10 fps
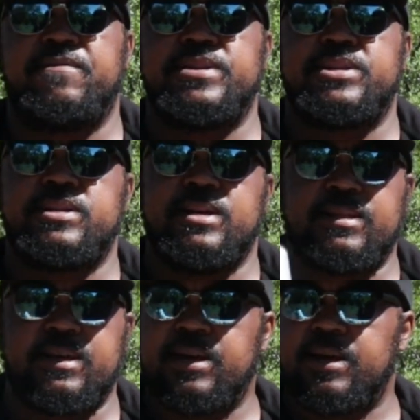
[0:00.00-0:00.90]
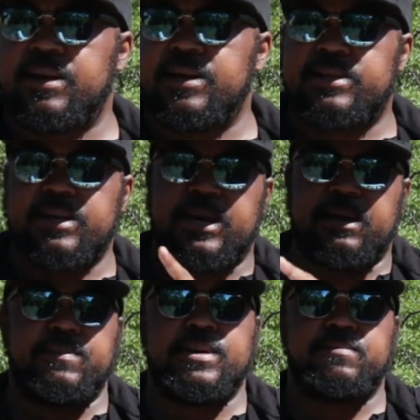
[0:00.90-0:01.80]
the fish in the can, hence the
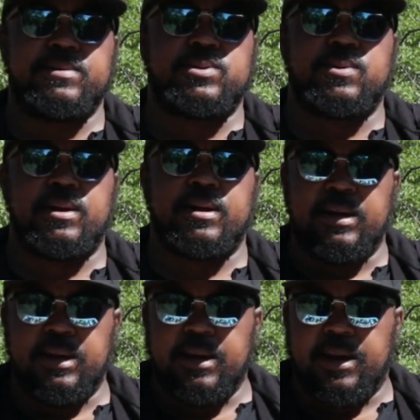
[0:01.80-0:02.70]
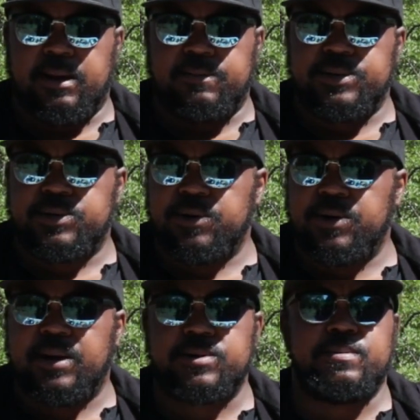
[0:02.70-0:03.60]
can being a bit taller. I'll be showing
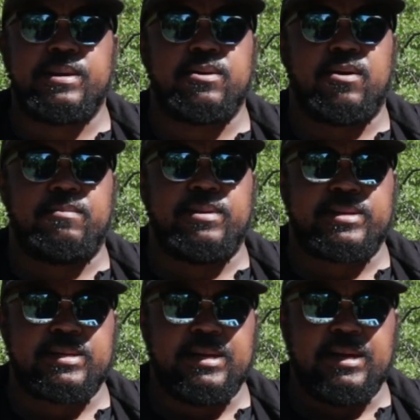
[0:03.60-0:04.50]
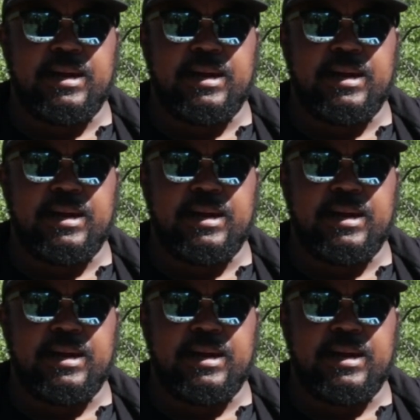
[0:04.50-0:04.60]
you how to make an omelette